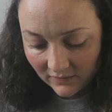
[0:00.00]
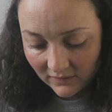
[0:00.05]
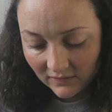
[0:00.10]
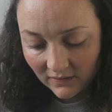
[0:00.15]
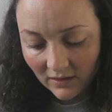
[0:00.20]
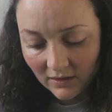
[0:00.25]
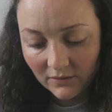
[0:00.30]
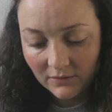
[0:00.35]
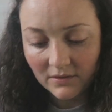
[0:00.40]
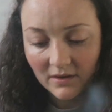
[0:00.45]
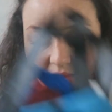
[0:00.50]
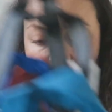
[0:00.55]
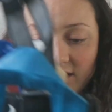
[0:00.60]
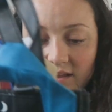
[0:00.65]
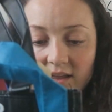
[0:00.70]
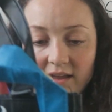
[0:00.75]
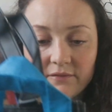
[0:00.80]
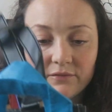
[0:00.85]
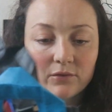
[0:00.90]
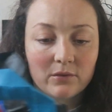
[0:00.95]
So I
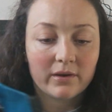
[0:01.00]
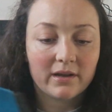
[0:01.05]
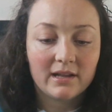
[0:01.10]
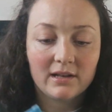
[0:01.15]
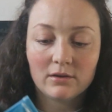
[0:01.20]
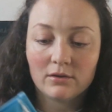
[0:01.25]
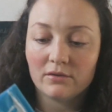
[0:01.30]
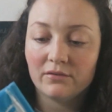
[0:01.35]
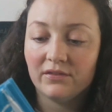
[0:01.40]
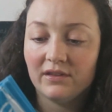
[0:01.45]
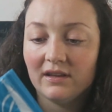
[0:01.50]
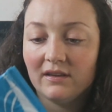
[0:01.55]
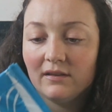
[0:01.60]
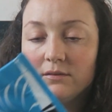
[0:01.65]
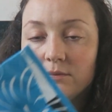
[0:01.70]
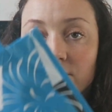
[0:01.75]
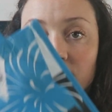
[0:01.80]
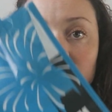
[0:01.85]
have quite a lot of these